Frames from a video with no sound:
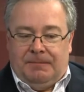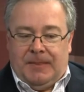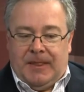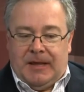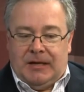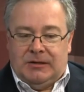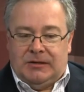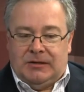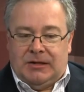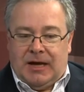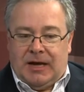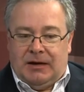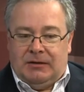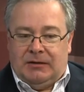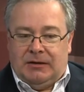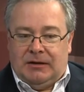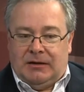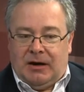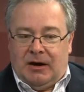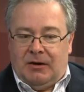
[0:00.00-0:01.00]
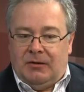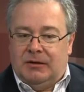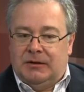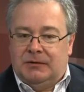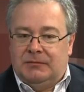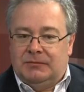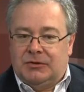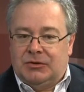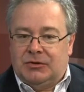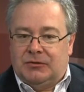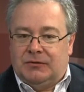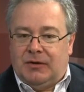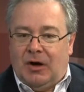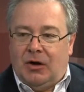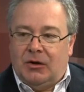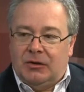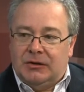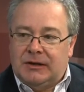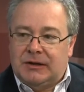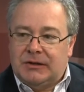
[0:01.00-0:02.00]
is that the current sort of
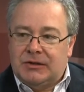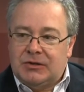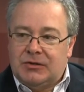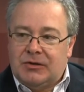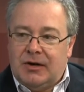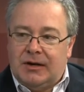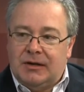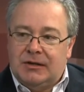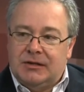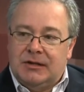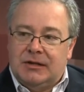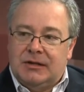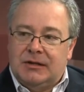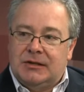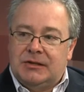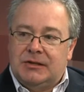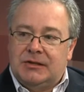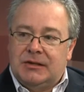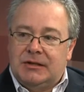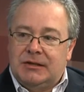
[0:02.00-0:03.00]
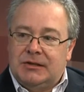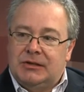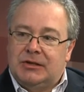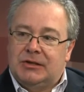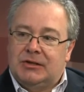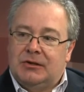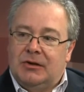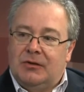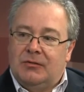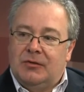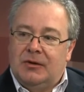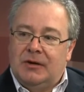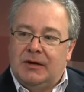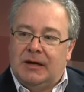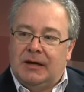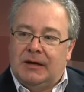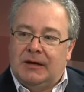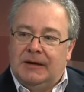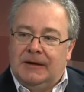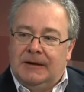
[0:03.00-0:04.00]
holding strategy is just not
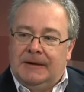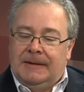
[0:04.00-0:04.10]
working.